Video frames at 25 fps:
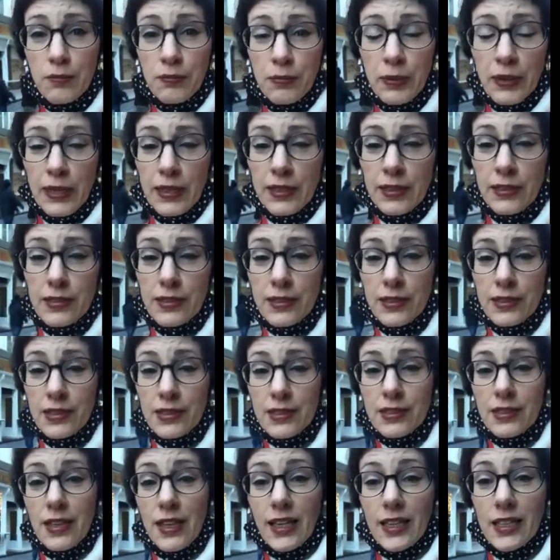because
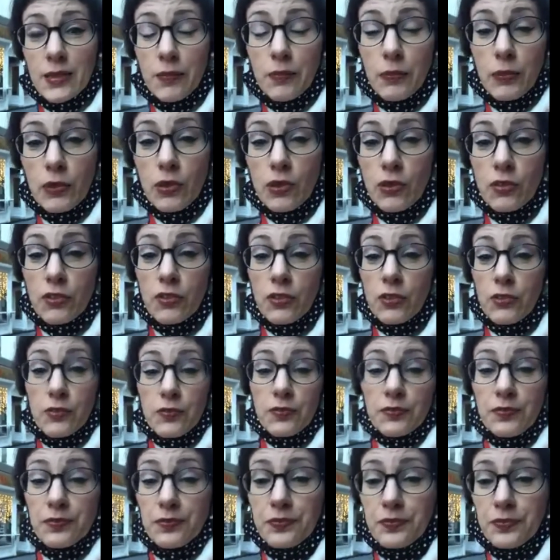it's
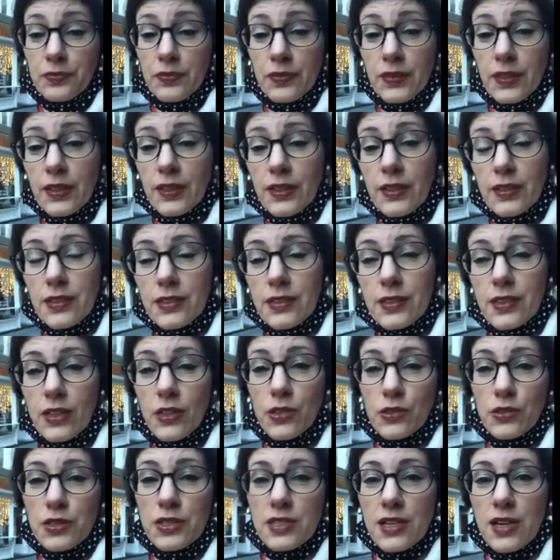beautiful. It is the
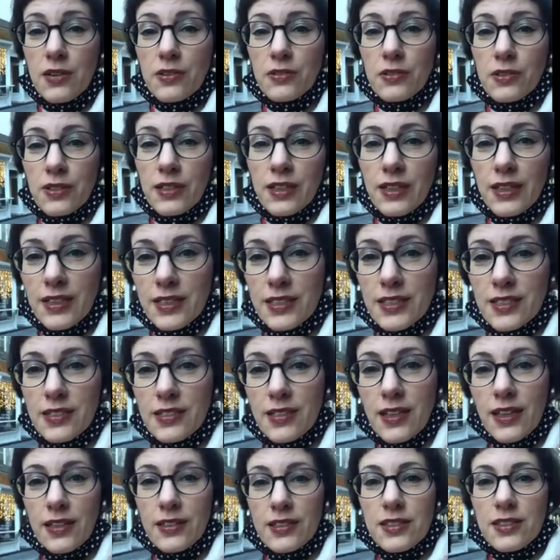old town. It's
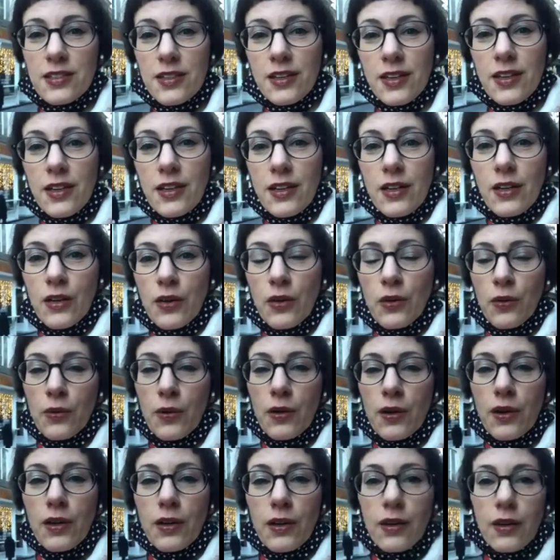that
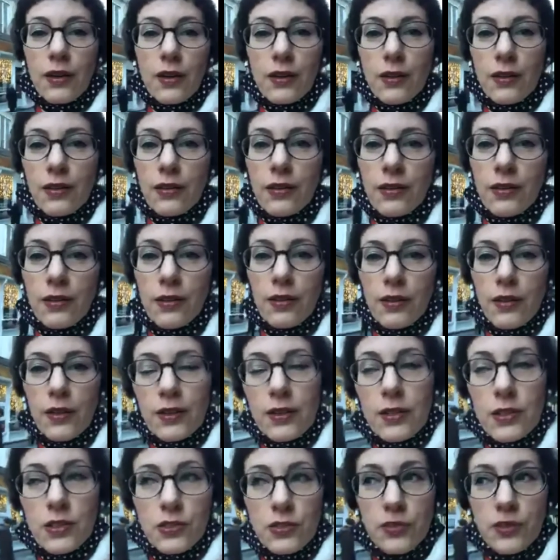one
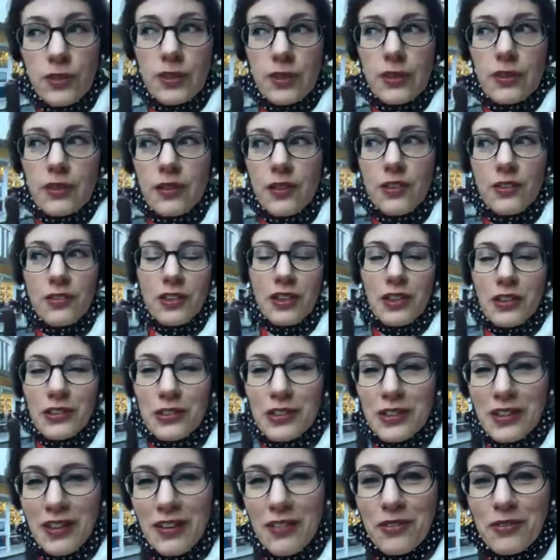street of the
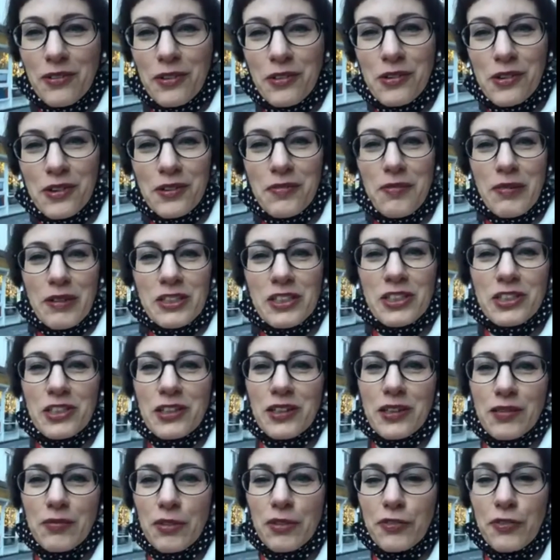old town we were
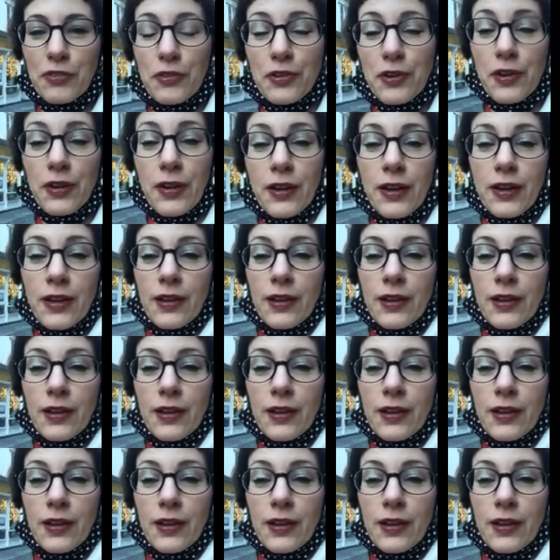mentioning before.